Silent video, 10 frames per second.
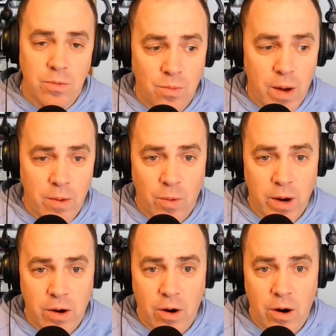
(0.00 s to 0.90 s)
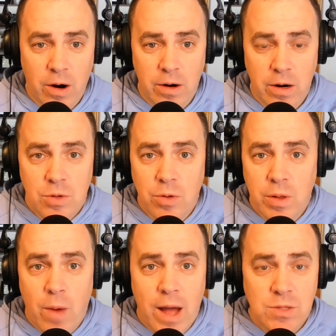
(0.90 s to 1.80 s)
When we are
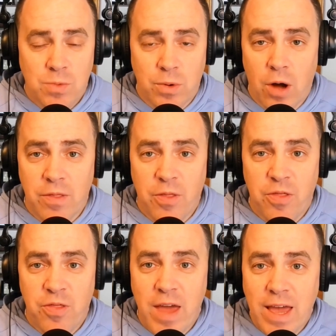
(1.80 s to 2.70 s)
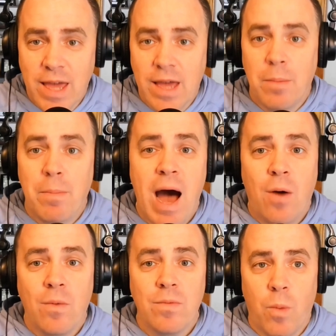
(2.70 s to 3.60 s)
newlyweds, we're not thinking
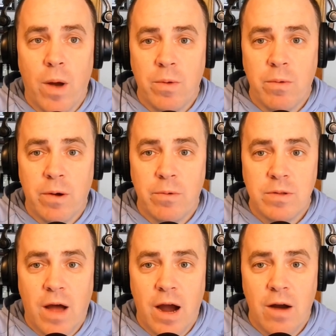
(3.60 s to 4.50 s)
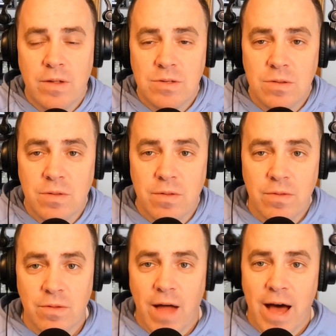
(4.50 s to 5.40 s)
about when we want to retire. That's
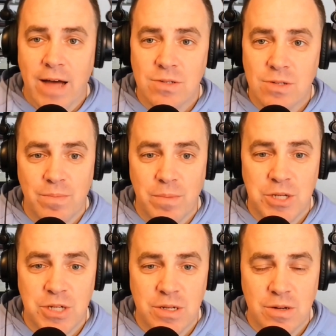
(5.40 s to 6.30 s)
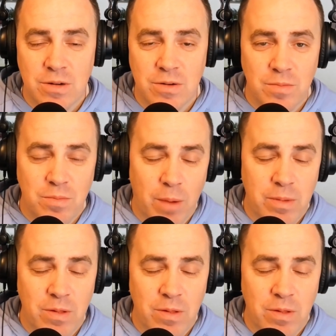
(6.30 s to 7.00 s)
the last mission, or probably